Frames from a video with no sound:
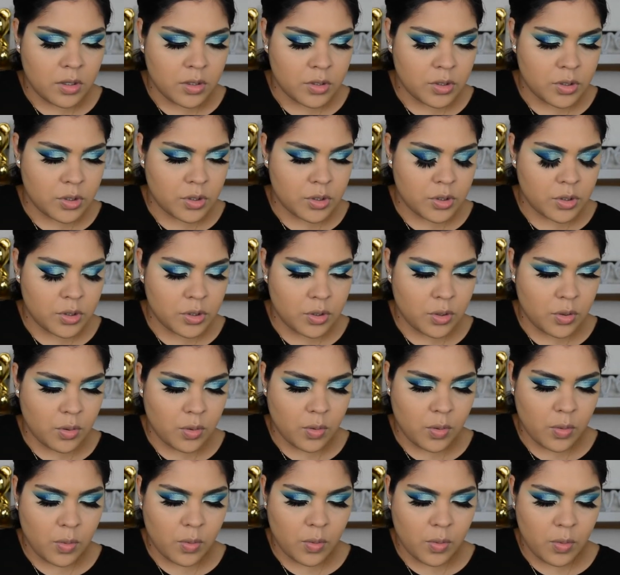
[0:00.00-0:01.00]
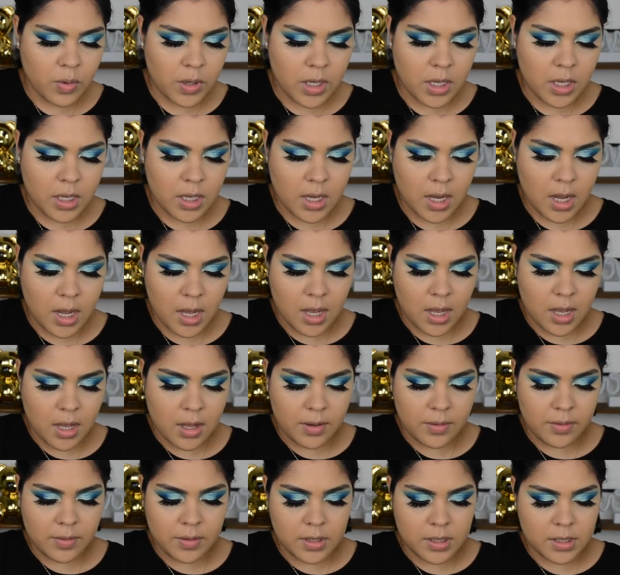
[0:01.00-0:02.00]
So yeah,
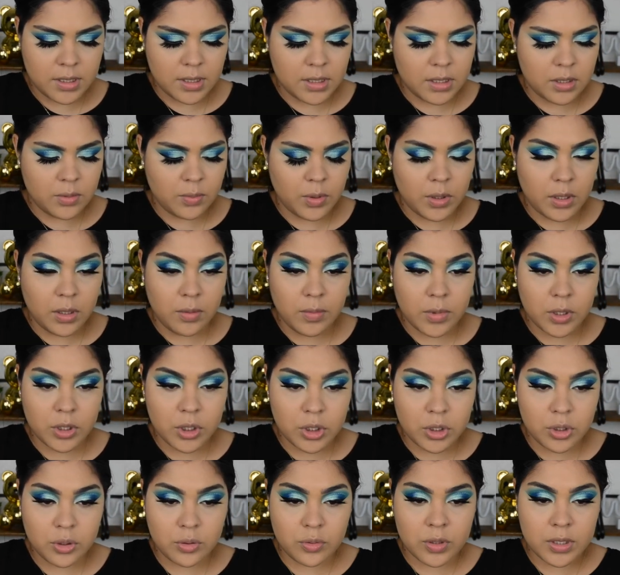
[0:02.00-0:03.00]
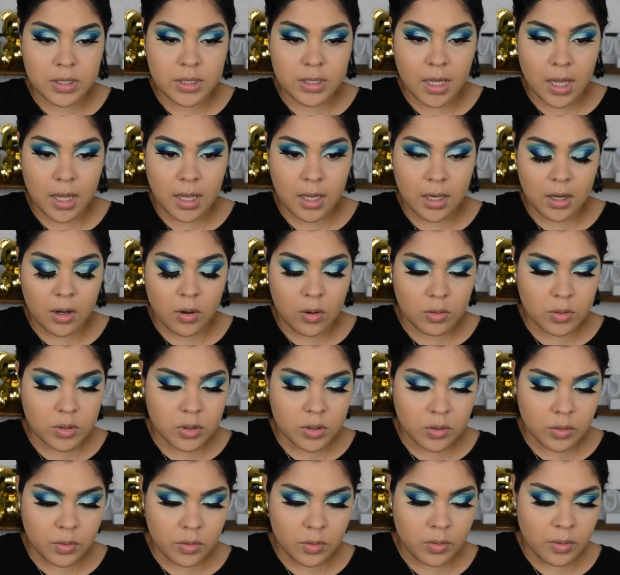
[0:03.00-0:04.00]
this is pretty much to set
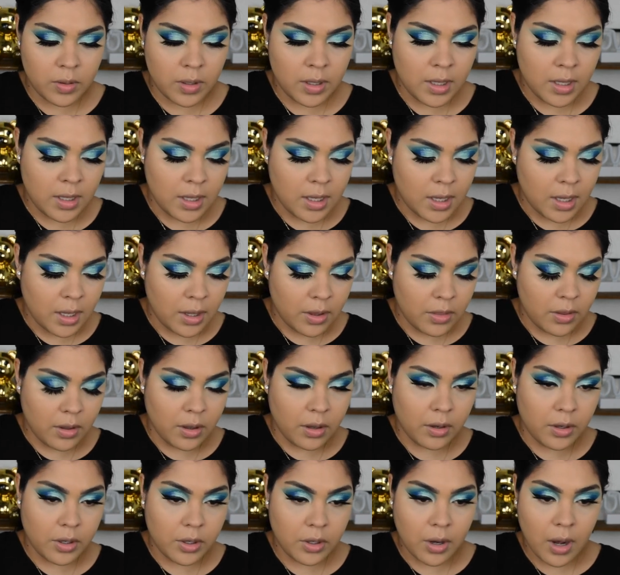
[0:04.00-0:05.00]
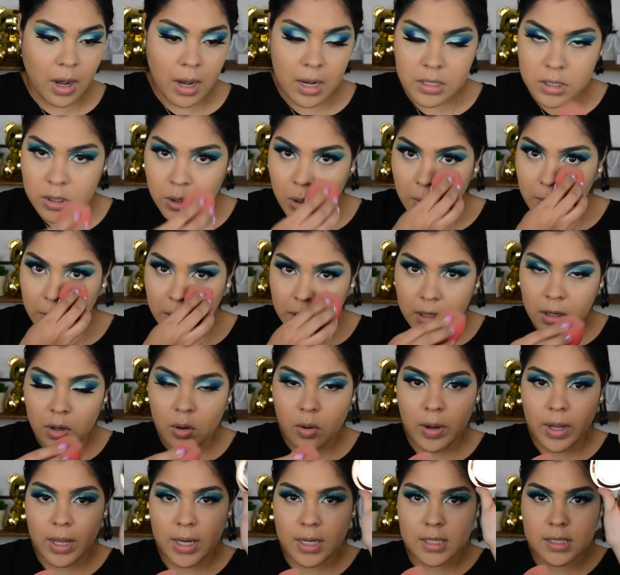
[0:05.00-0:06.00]
also the under eye. So I'm gonna go
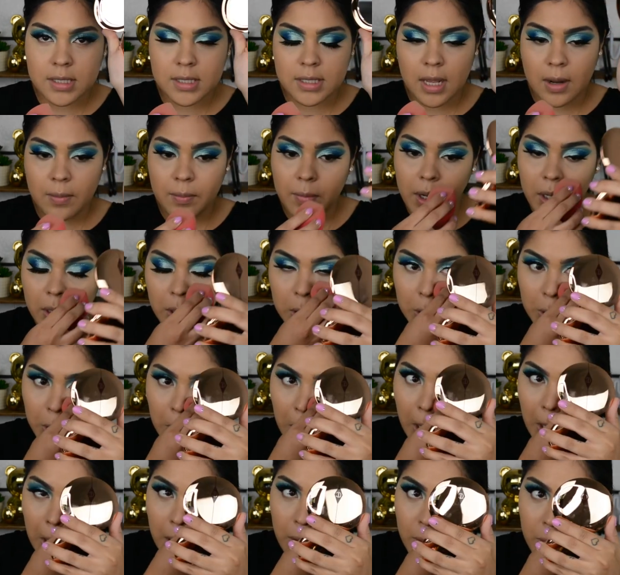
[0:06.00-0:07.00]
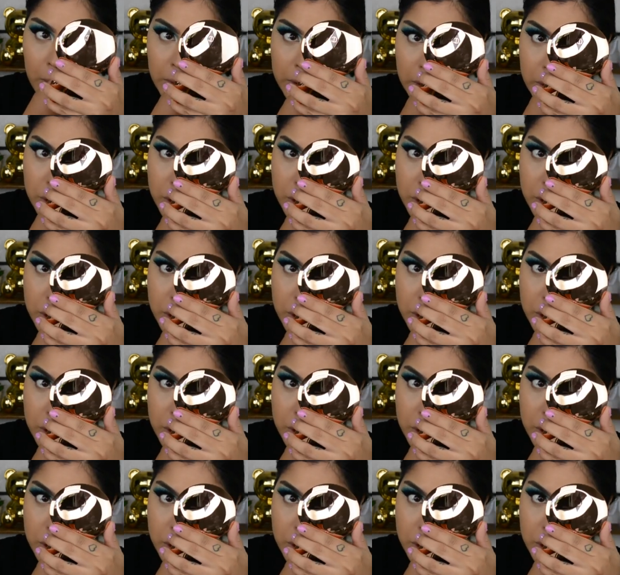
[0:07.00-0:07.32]
ahead and set my under eye with the